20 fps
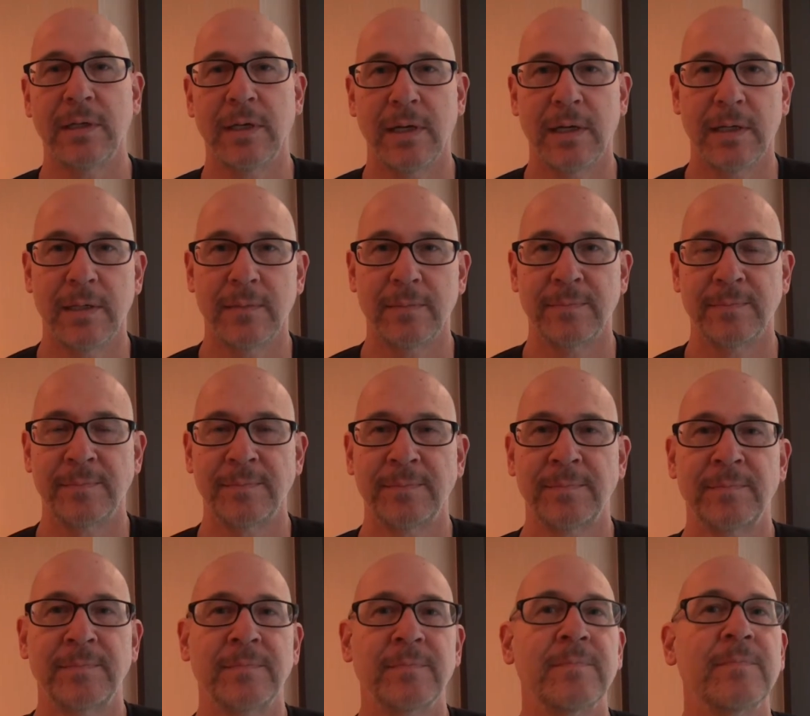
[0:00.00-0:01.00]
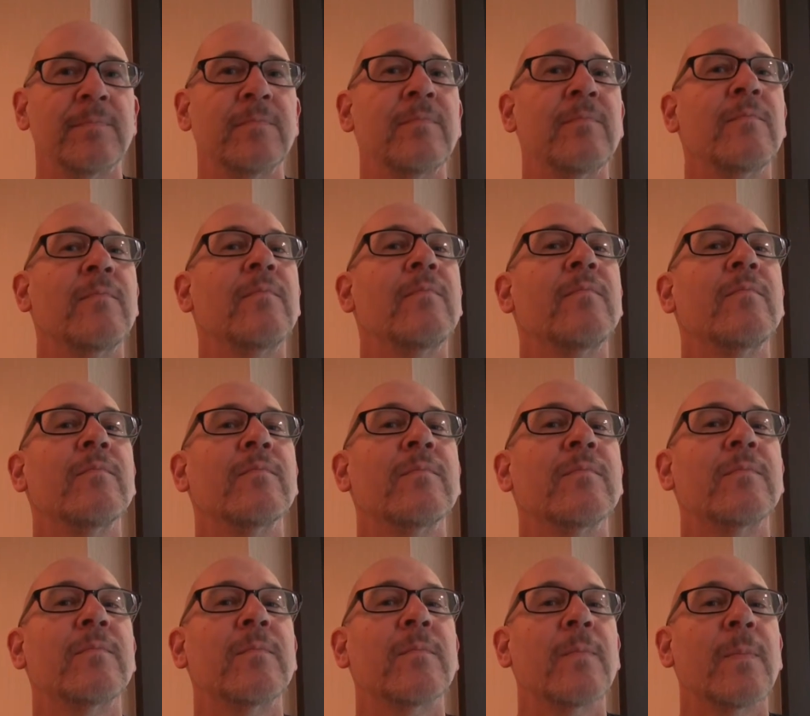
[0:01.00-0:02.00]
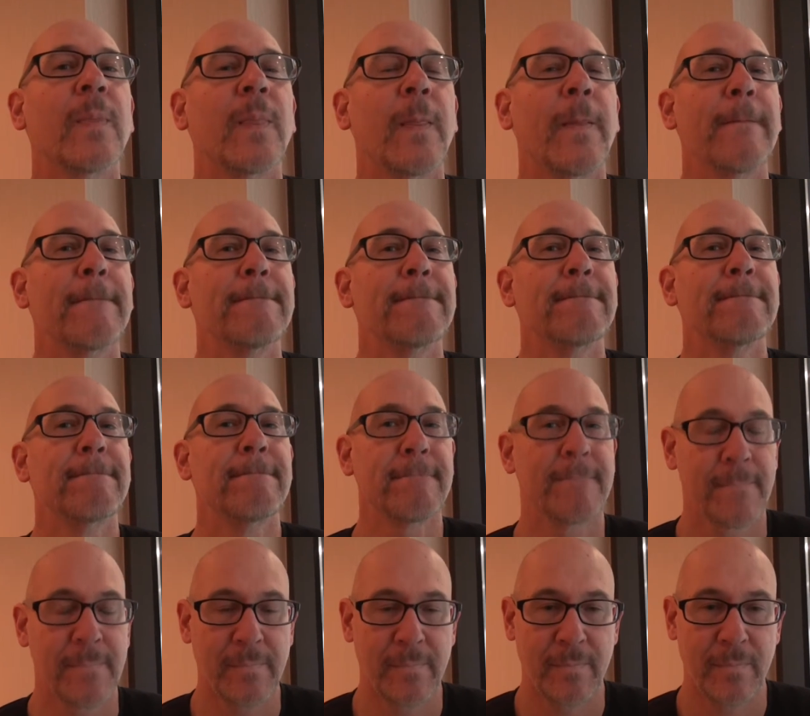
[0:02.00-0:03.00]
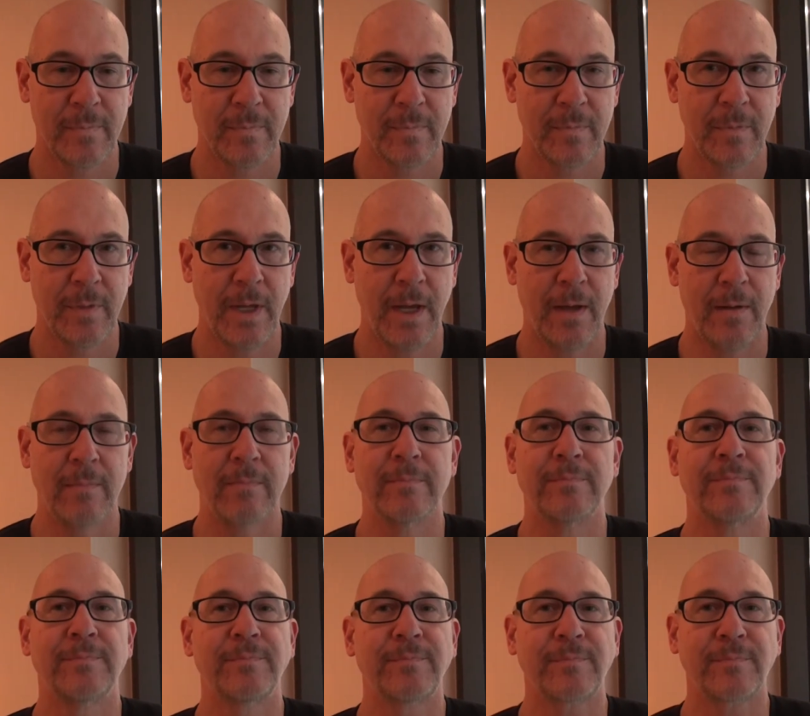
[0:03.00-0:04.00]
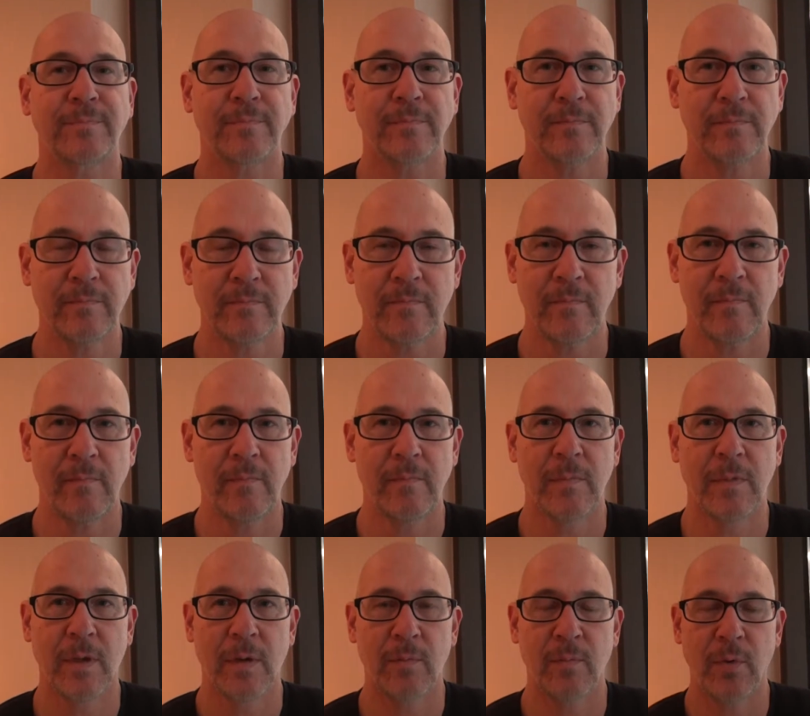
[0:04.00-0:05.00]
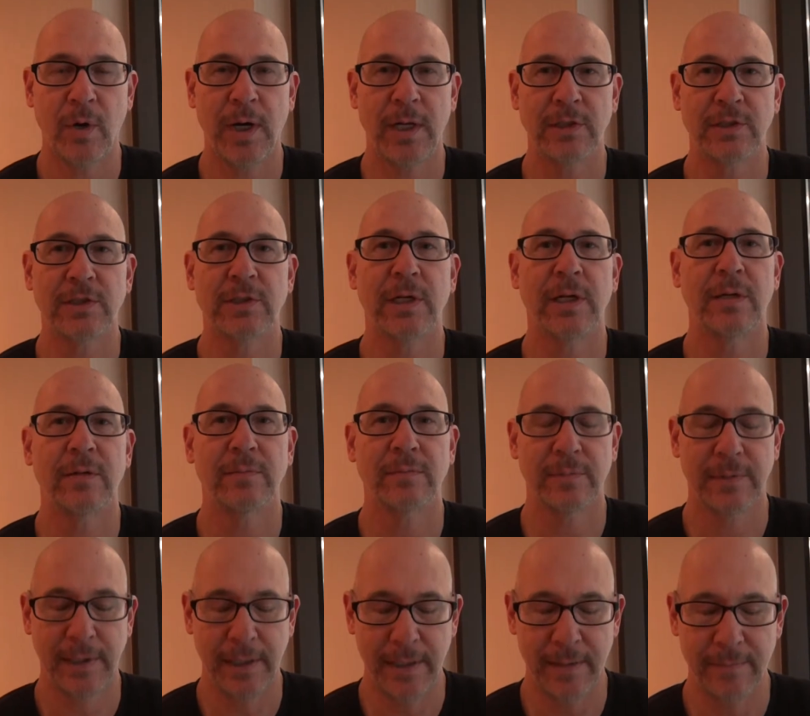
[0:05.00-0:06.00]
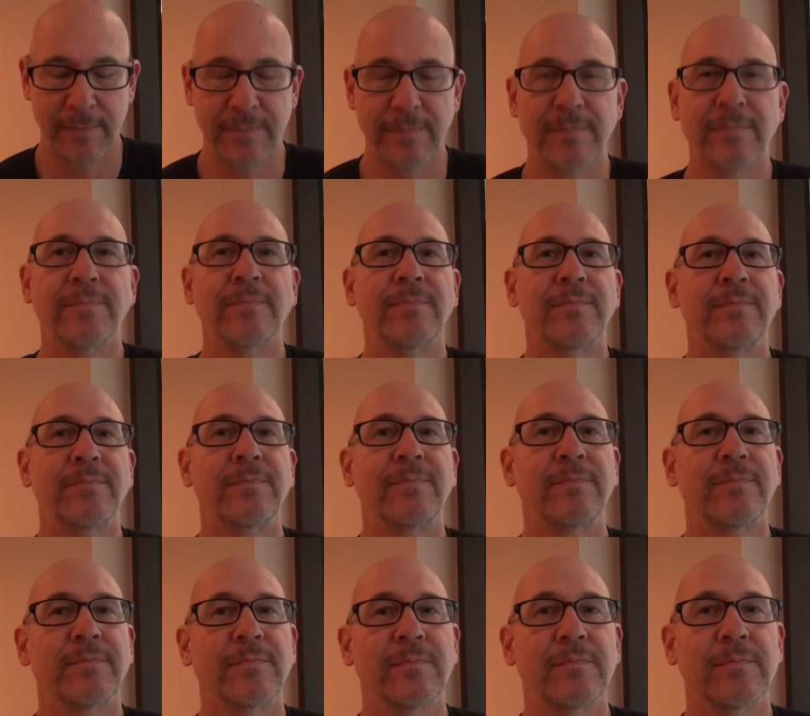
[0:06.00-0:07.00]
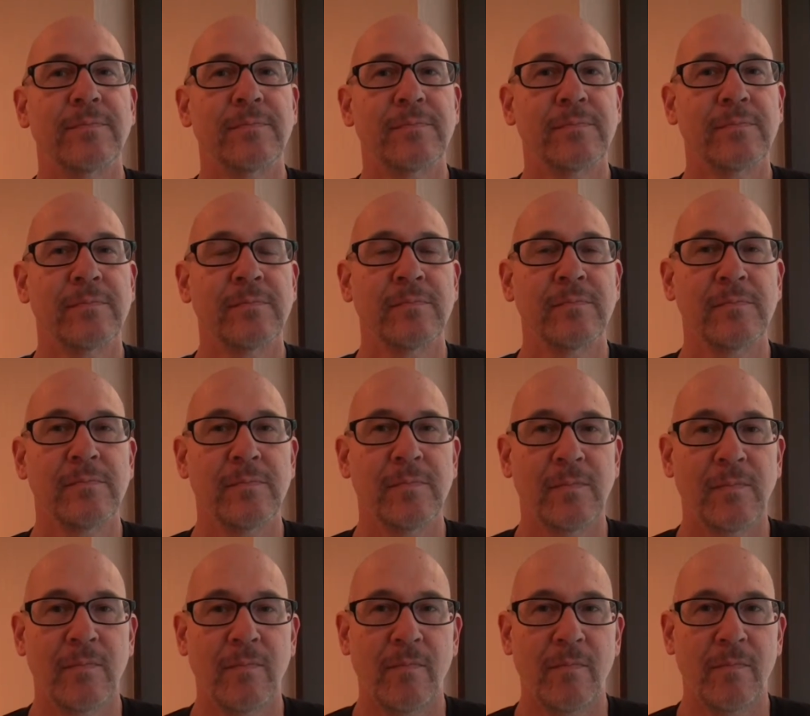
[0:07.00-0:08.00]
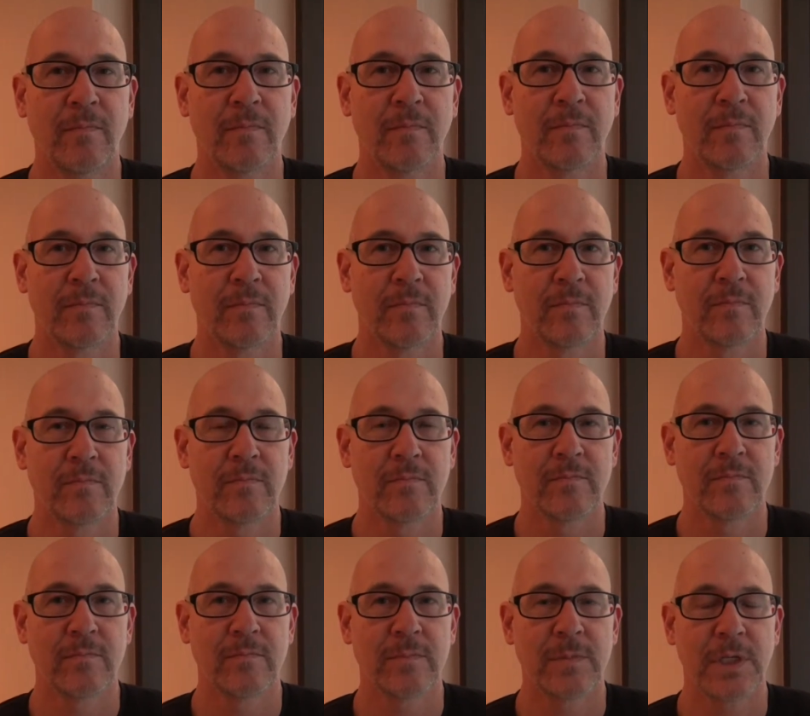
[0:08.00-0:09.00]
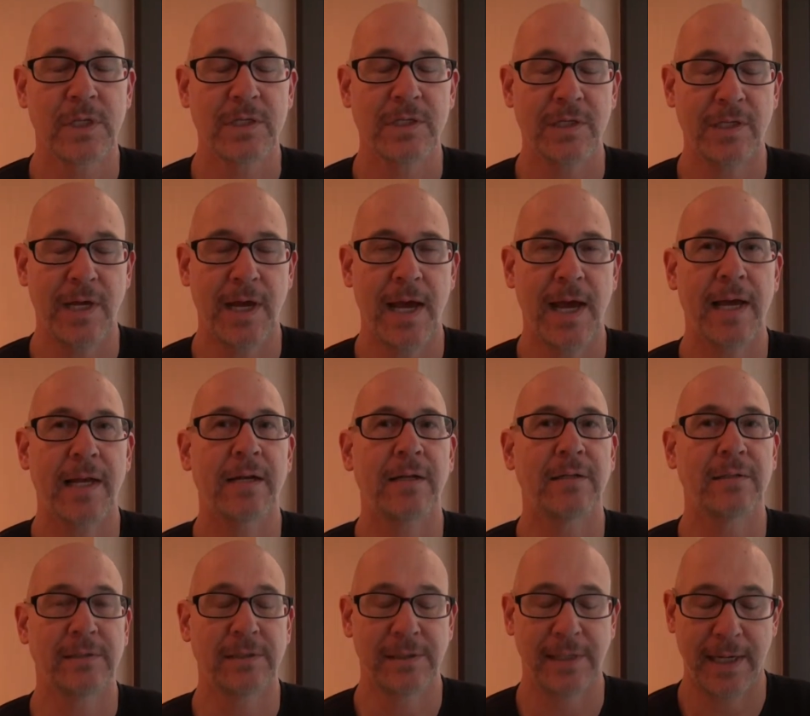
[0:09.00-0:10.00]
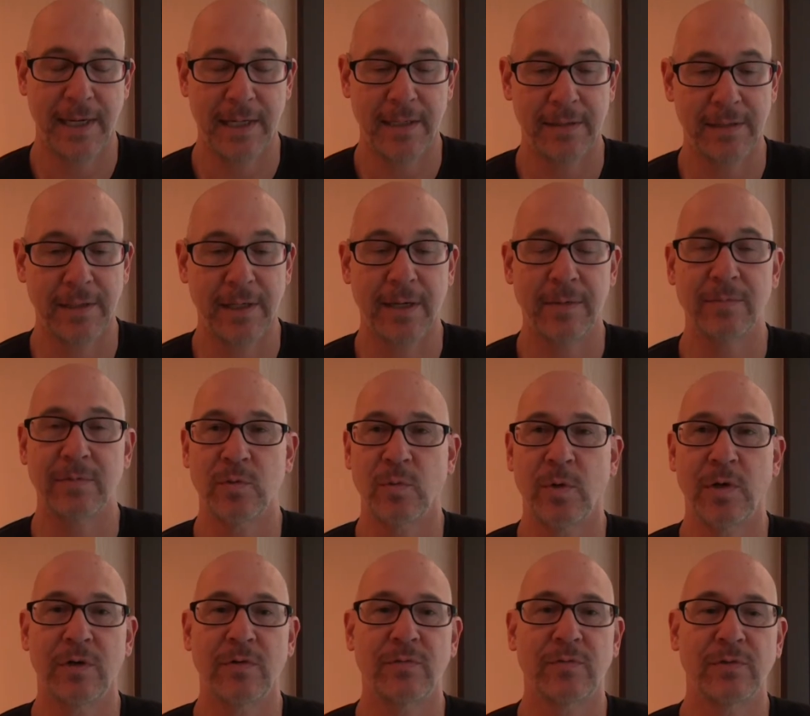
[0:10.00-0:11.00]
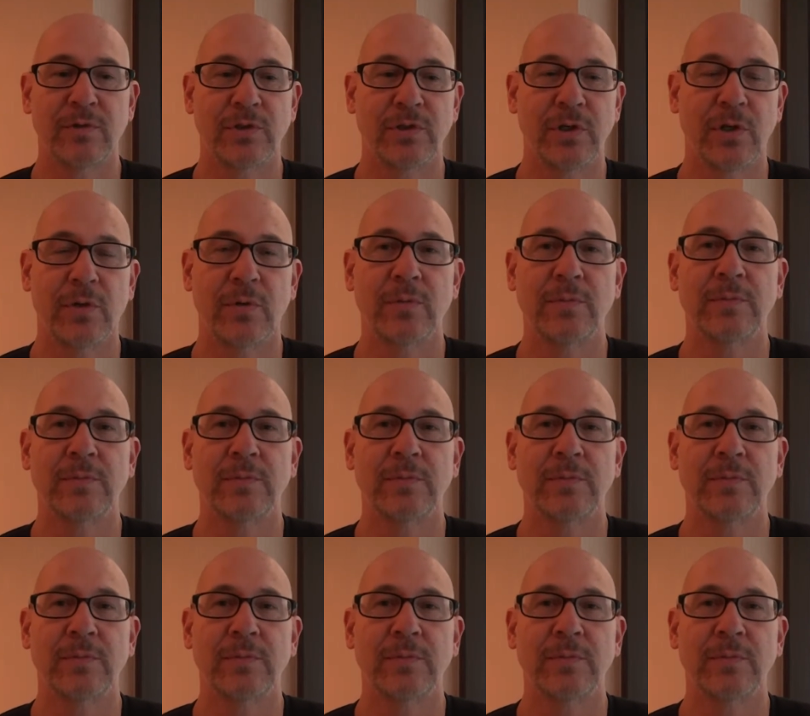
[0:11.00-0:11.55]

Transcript: So um, when you see the words Crypticon, it's you because you yeah. you've uh, marketed out. that. Yep. And, and uh, wow, so Kansas City and where else? Seattle. Seattle. Seattle. Yep, it's a wonderful show.